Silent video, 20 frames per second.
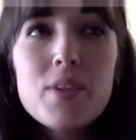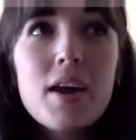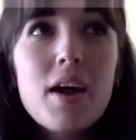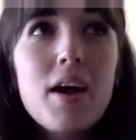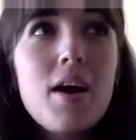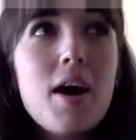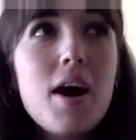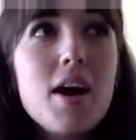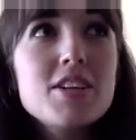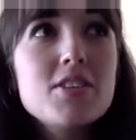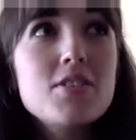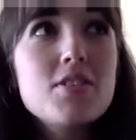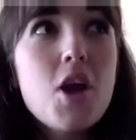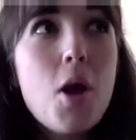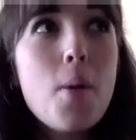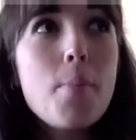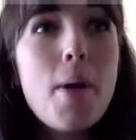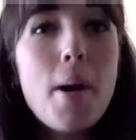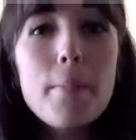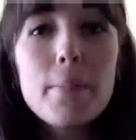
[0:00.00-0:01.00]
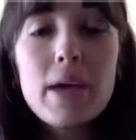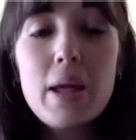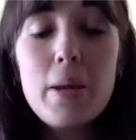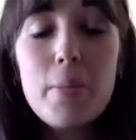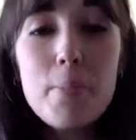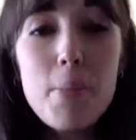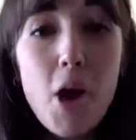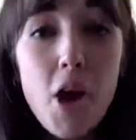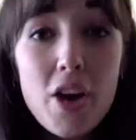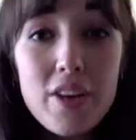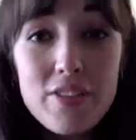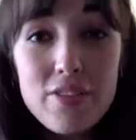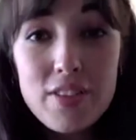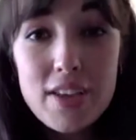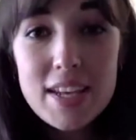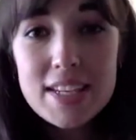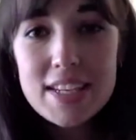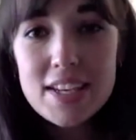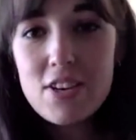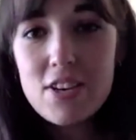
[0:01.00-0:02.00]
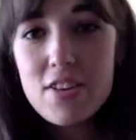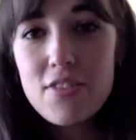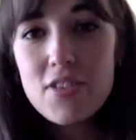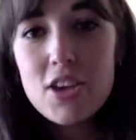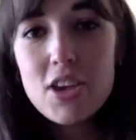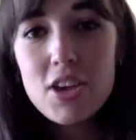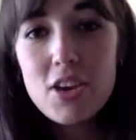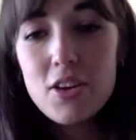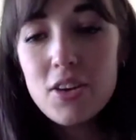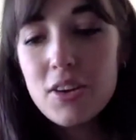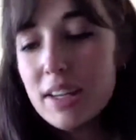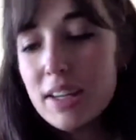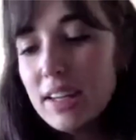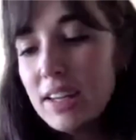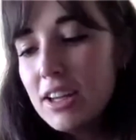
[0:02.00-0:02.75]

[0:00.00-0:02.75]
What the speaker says: I don't know, a pumpkin bird feeder, if you